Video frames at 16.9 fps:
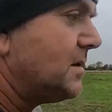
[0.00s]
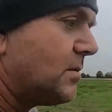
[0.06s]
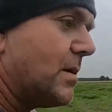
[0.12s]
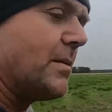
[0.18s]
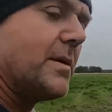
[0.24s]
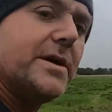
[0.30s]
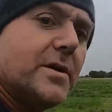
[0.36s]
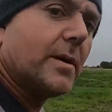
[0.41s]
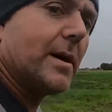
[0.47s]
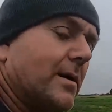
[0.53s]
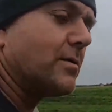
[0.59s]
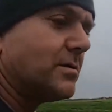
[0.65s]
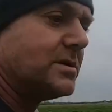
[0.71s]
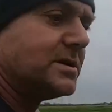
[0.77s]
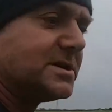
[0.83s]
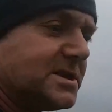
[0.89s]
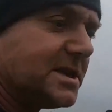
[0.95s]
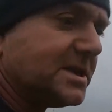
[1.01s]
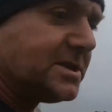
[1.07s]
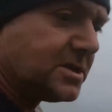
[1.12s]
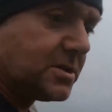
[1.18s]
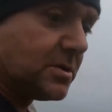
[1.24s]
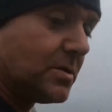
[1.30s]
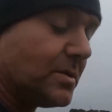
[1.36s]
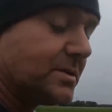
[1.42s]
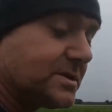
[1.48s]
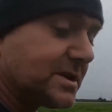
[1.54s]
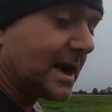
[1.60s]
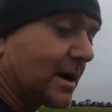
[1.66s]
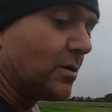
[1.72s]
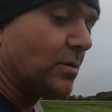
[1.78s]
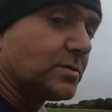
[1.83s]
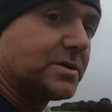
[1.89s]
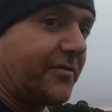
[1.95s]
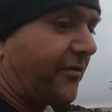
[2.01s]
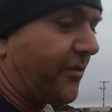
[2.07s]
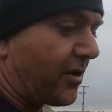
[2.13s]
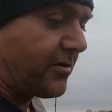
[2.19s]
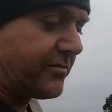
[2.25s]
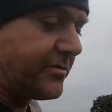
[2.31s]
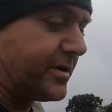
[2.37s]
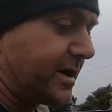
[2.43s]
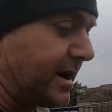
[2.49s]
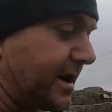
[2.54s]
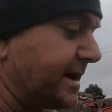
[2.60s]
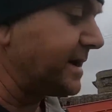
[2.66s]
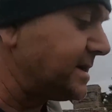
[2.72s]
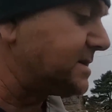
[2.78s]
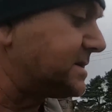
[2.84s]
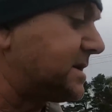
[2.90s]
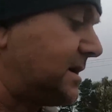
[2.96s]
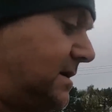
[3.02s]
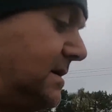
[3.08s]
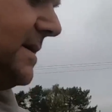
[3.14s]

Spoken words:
when we do our residuals, I go up to 400 litres